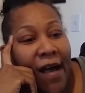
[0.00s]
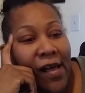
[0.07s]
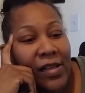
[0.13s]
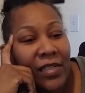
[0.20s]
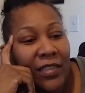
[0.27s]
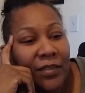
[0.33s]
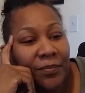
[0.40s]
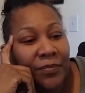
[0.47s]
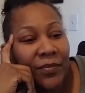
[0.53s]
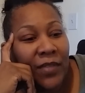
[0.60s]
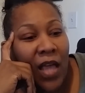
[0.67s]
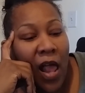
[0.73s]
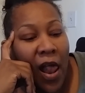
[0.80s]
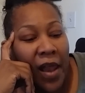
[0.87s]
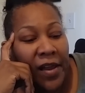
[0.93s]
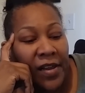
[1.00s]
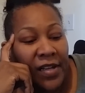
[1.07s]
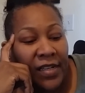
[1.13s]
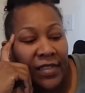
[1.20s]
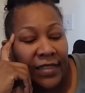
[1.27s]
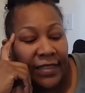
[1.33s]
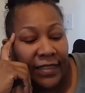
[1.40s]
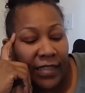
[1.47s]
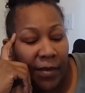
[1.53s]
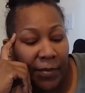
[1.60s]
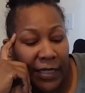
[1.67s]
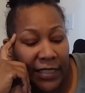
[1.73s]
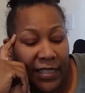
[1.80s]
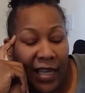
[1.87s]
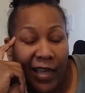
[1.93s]

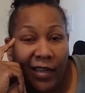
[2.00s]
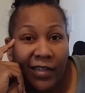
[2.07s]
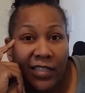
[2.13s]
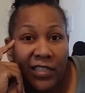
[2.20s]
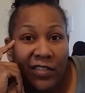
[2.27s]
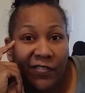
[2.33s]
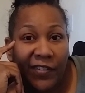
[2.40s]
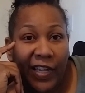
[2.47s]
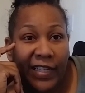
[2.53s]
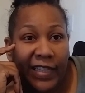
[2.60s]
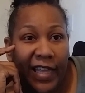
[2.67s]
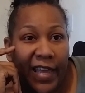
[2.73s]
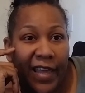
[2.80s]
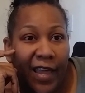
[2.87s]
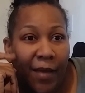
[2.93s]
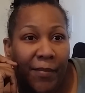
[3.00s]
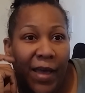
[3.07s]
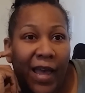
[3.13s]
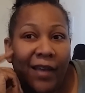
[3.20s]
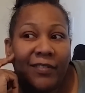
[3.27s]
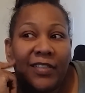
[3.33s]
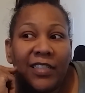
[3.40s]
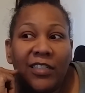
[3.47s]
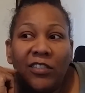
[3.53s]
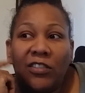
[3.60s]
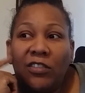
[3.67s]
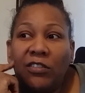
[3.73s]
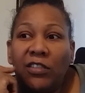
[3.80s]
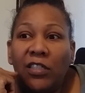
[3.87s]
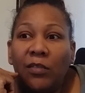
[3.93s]
coming in town and stuff like that. I'm gonna have to
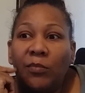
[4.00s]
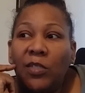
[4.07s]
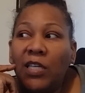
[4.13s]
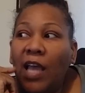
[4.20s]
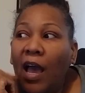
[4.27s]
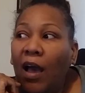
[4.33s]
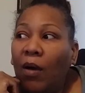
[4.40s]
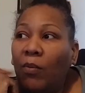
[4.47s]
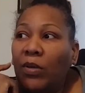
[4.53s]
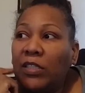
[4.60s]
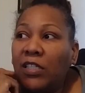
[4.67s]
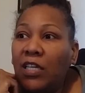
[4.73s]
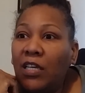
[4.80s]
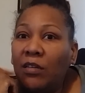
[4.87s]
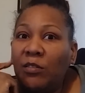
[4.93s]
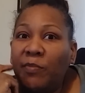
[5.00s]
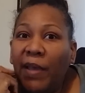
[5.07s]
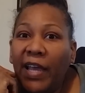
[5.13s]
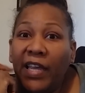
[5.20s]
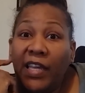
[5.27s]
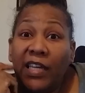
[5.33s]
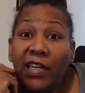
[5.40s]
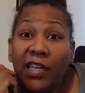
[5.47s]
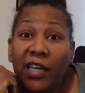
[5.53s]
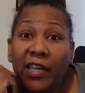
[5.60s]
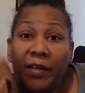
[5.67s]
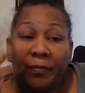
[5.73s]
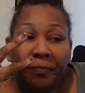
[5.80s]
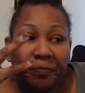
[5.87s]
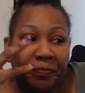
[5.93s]
introduce him to y'all once he comes back in
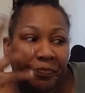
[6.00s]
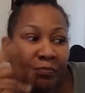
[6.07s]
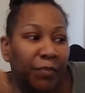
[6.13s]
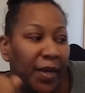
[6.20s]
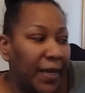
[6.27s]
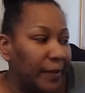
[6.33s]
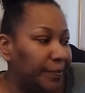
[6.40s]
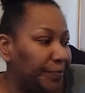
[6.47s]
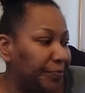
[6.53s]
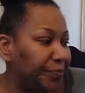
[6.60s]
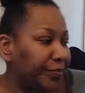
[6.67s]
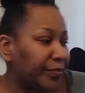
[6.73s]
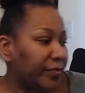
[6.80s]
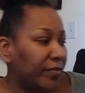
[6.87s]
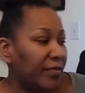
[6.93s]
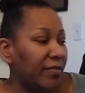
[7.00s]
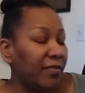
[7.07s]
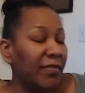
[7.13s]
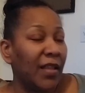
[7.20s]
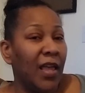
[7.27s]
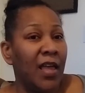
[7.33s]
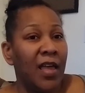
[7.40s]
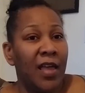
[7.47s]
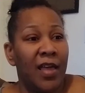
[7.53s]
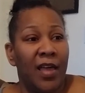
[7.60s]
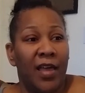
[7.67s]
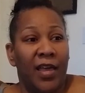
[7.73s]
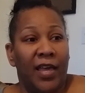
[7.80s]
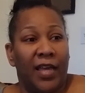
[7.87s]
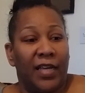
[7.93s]
again. But
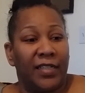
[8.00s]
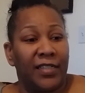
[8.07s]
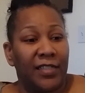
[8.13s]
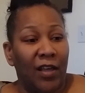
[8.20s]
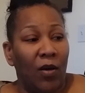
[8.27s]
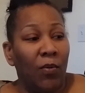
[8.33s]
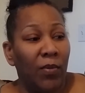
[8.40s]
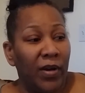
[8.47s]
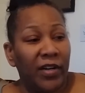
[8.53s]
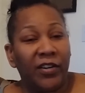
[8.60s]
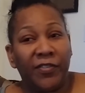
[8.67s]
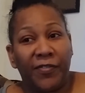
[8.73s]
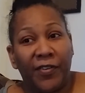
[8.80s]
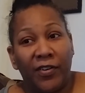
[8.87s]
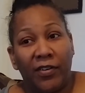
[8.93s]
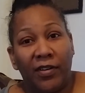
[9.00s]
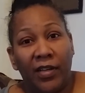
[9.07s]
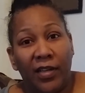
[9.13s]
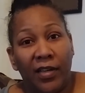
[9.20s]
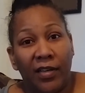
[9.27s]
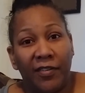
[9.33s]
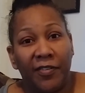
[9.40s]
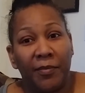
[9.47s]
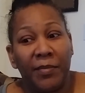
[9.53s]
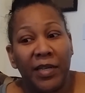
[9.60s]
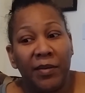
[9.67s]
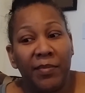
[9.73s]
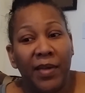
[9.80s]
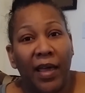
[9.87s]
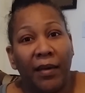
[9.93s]
it's so wonderful for me
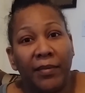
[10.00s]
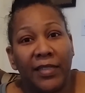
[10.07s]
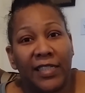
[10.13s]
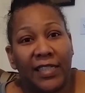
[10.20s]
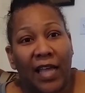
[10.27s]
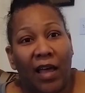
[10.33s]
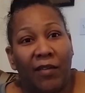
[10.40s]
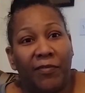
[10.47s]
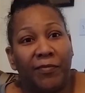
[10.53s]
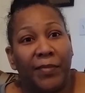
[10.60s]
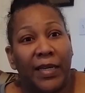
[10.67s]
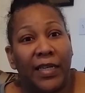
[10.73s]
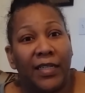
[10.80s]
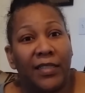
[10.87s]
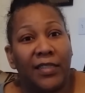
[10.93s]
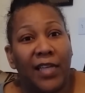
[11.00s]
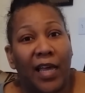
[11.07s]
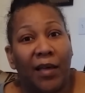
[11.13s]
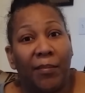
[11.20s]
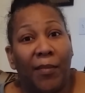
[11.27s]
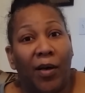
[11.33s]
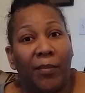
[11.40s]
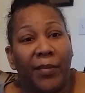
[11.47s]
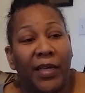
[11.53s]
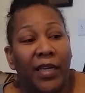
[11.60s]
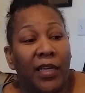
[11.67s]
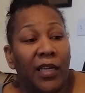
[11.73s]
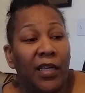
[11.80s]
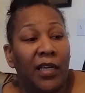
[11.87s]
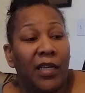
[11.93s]
to be able to stop and take a
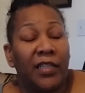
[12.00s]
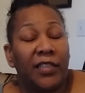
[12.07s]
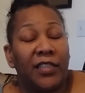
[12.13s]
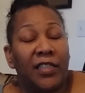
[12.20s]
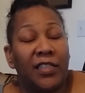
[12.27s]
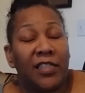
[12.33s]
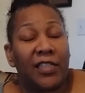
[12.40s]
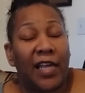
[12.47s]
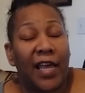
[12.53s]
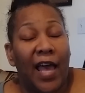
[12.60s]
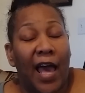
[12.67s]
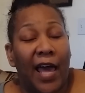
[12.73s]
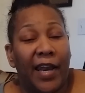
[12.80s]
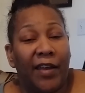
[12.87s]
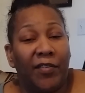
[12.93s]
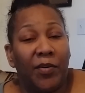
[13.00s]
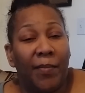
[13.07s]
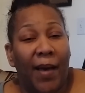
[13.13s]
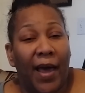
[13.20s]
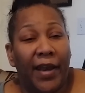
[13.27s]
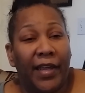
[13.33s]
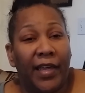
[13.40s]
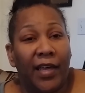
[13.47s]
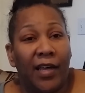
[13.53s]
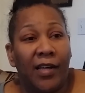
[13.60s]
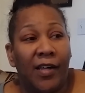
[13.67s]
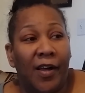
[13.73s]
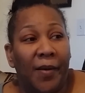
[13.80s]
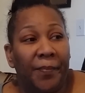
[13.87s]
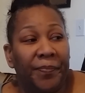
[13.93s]
moment just to say hi to everybody,
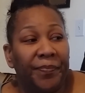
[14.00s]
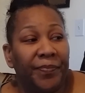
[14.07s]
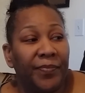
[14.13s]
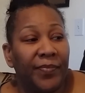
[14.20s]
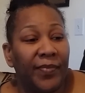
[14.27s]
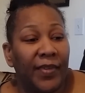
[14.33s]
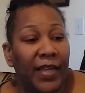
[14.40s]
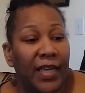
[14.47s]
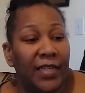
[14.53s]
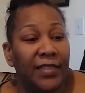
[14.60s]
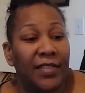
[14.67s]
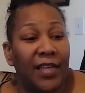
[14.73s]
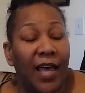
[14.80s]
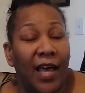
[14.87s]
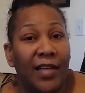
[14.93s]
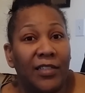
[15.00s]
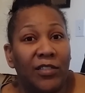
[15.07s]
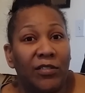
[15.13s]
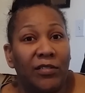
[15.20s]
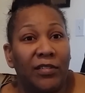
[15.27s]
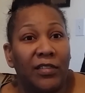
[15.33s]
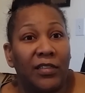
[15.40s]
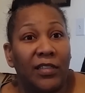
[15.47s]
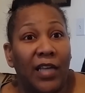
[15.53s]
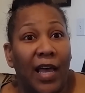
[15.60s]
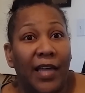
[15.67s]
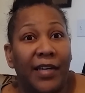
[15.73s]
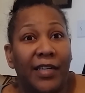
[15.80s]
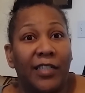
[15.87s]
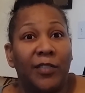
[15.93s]
and to kind
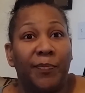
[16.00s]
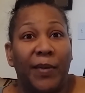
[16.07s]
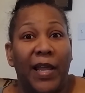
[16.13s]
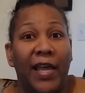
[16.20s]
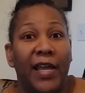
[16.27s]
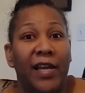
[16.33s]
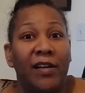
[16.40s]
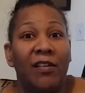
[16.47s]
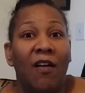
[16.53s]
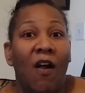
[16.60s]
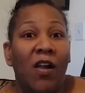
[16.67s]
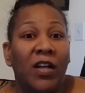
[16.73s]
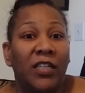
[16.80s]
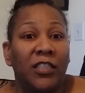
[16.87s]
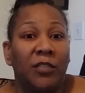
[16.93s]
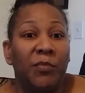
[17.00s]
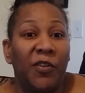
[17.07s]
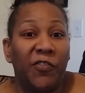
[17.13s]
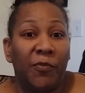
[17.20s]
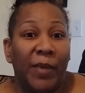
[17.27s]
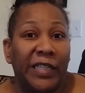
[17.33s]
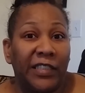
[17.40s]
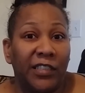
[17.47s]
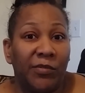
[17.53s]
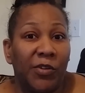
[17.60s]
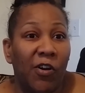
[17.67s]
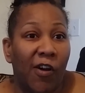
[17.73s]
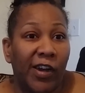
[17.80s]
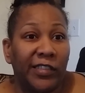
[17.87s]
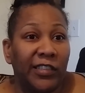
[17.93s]
of explain some information in
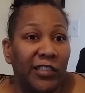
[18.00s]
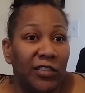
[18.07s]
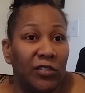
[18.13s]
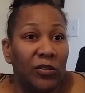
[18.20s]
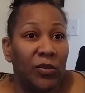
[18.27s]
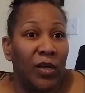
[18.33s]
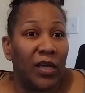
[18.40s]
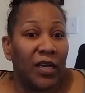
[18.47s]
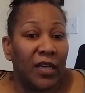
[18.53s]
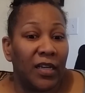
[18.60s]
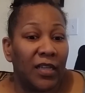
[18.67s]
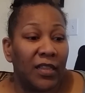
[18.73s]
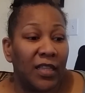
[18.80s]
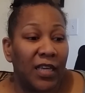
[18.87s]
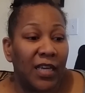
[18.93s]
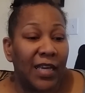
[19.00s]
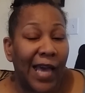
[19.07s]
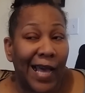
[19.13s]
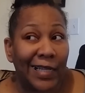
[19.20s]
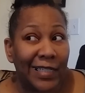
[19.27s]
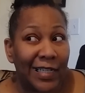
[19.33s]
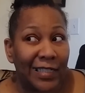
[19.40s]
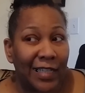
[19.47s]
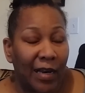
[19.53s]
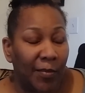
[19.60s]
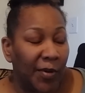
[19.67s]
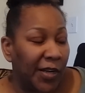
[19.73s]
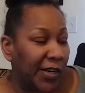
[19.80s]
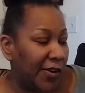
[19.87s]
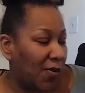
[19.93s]
regards to the contest that
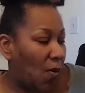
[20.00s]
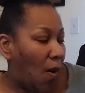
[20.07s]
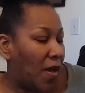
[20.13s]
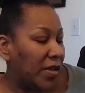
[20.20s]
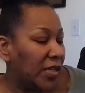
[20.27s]
I'm gonna do.